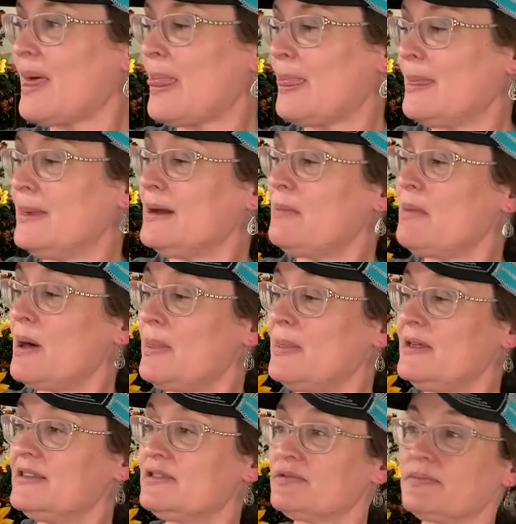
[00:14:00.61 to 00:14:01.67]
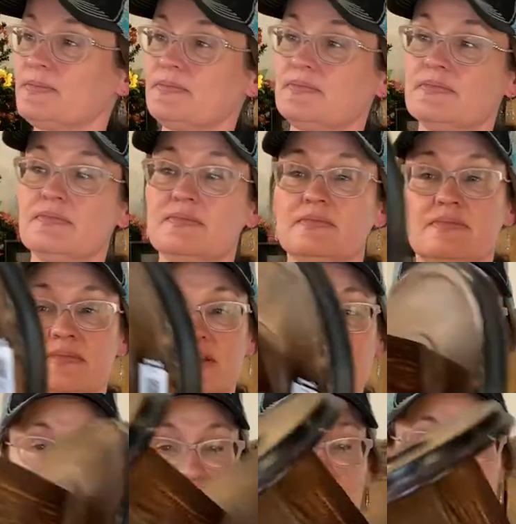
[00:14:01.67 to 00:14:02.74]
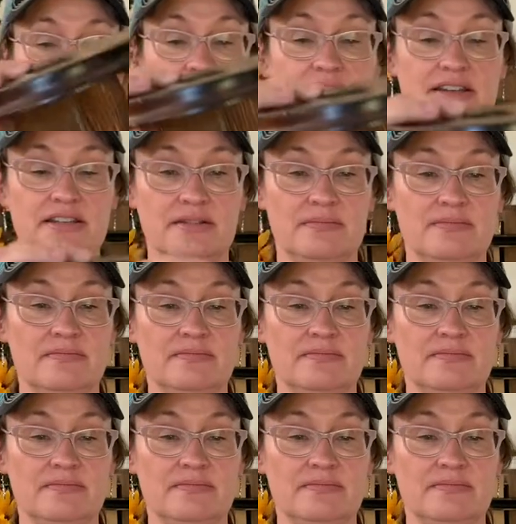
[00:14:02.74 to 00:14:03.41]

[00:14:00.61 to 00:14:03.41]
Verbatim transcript: Then I bought this kind of random